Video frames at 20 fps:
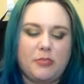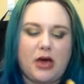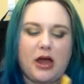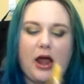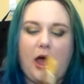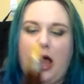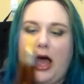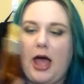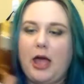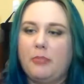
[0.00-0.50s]

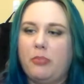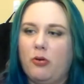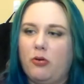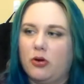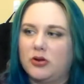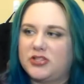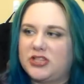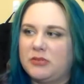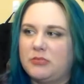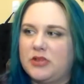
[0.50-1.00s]
But I
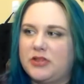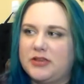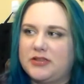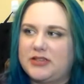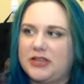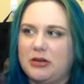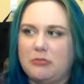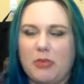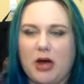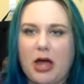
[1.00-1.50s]
poured some of
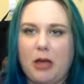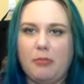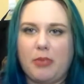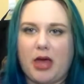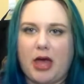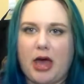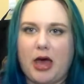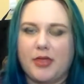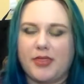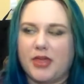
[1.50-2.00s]
this in my
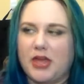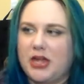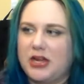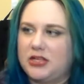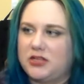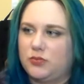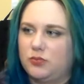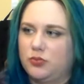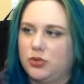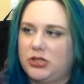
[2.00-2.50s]
bath and
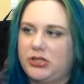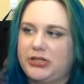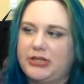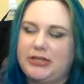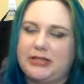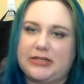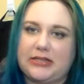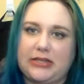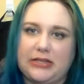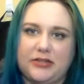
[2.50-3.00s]
it's
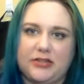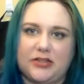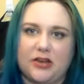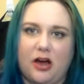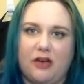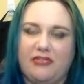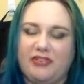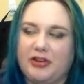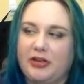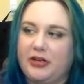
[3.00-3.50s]
really skin
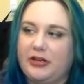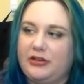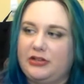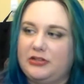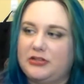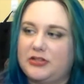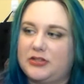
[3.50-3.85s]
softening.